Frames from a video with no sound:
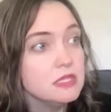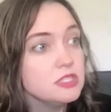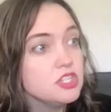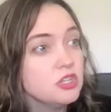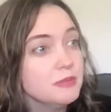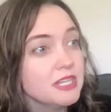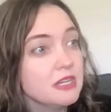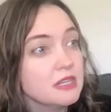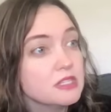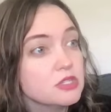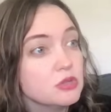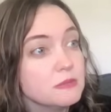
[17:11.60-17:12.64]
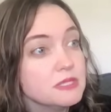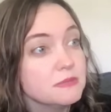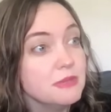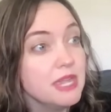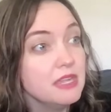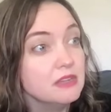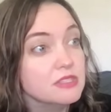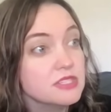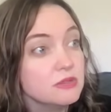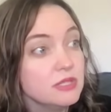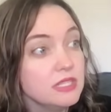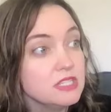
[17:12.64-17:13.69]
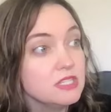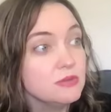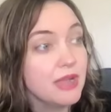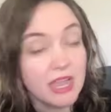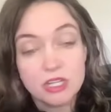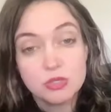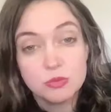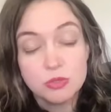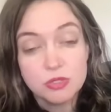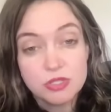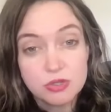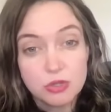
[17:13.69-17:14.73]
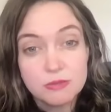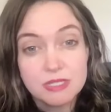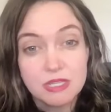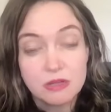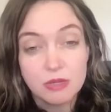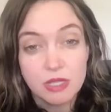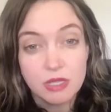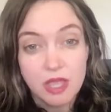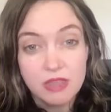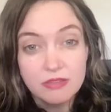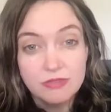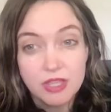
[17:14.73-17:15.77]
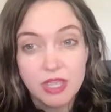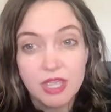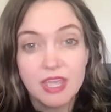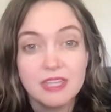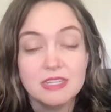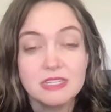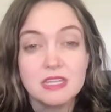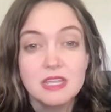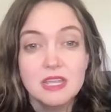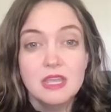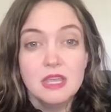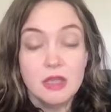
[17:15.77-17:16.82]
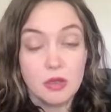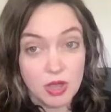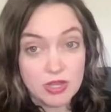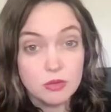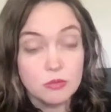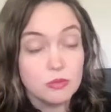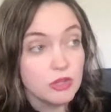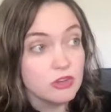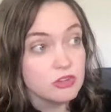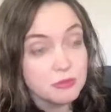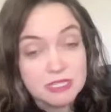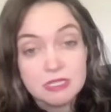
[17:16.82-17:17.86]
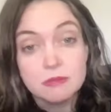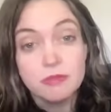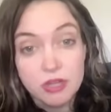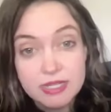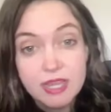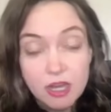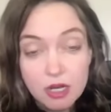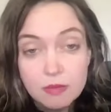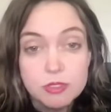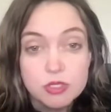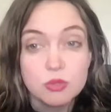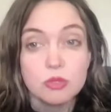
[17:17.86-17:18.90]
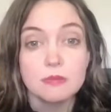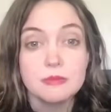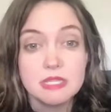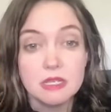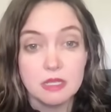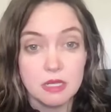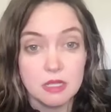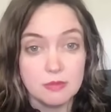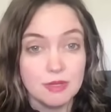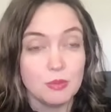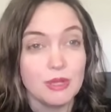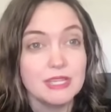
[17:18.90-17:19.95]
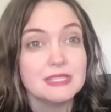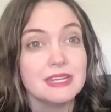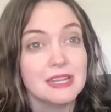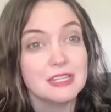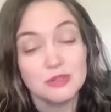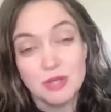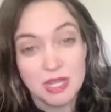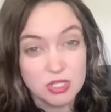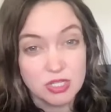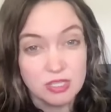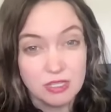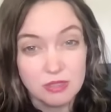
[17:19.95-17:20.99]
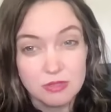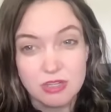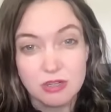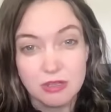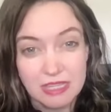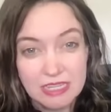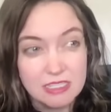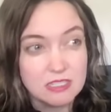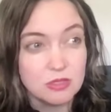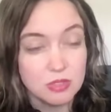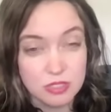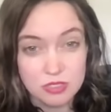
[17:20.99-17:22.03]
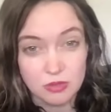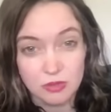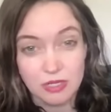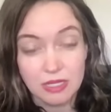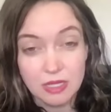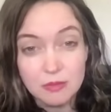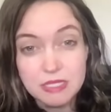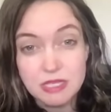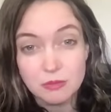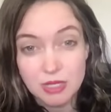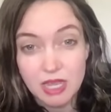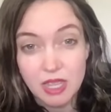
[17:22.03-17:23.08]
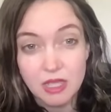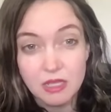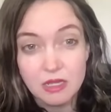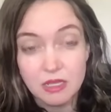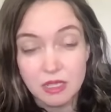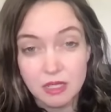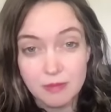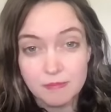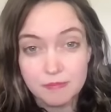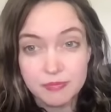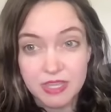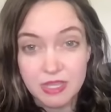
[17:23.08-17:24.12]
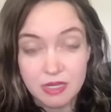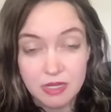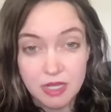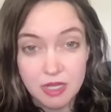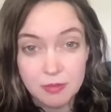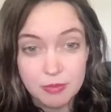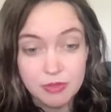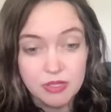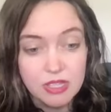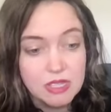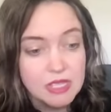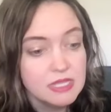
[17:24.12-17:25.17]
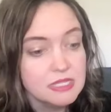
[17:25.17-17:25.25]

These geomagnetic storms may also lead to actual storms in real life. And I know there's been some very terrible storms in the Midwest, and I do actually think those are linked to the solar eclipse that we had um, in April.